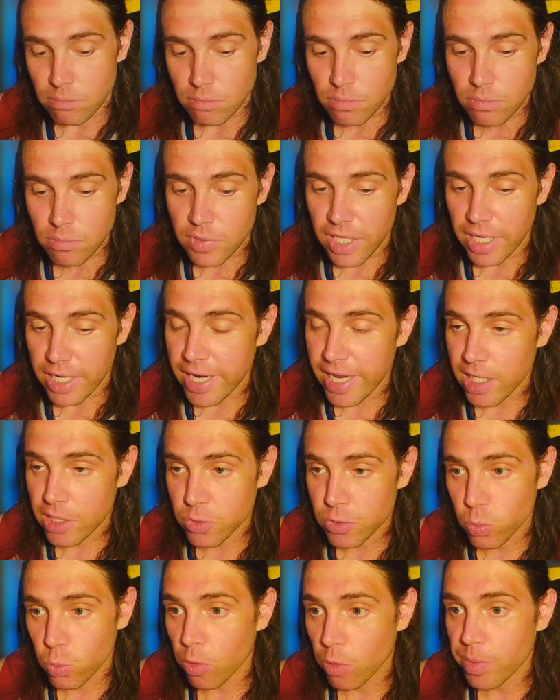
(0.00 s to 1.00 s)
the
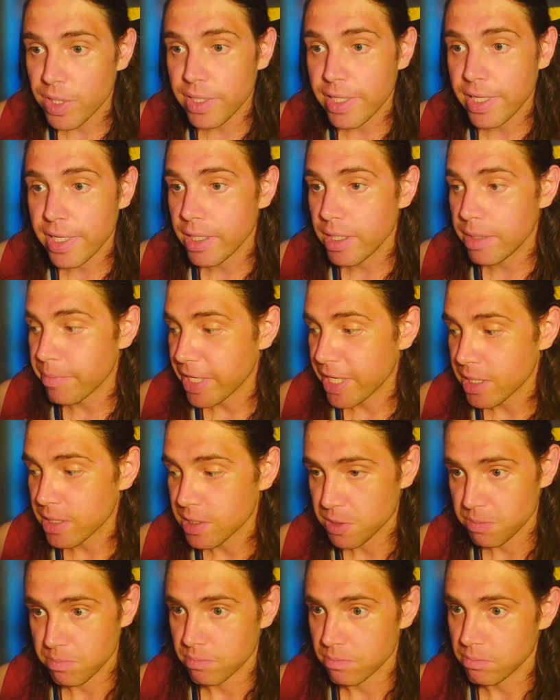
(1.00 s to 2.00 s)
next woman that he
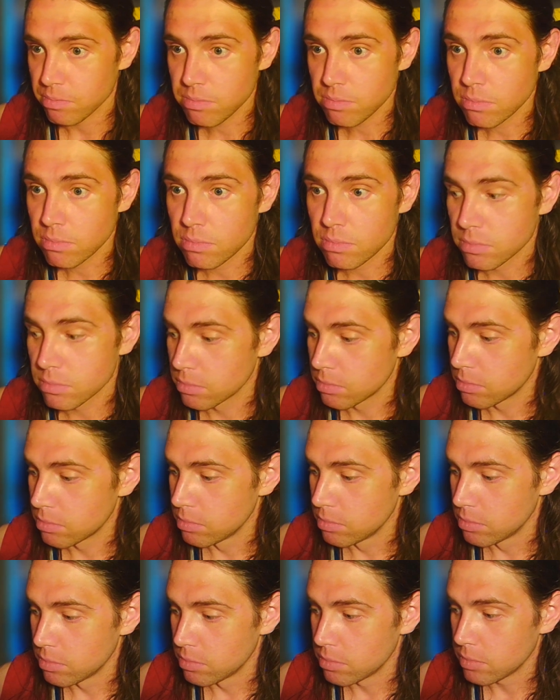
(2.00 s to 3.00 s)
meets.
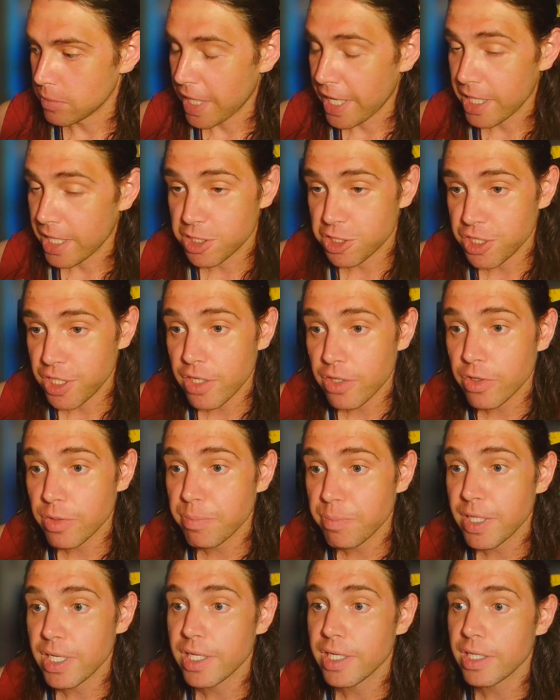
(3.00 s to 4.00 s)
And she could
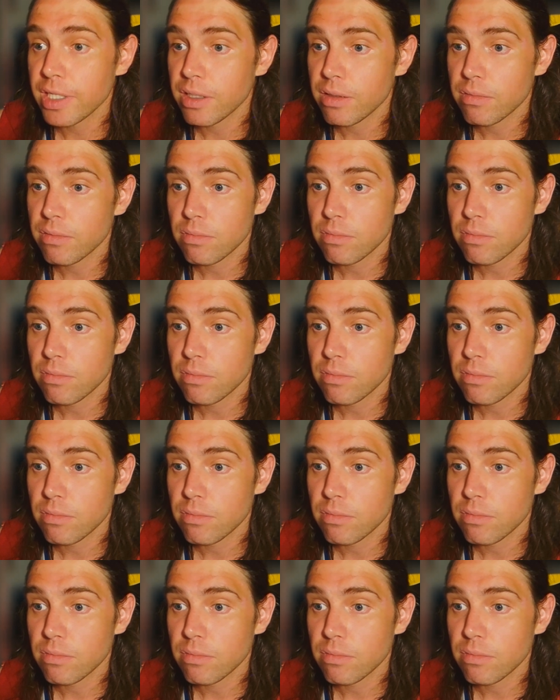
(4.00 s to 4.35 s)
be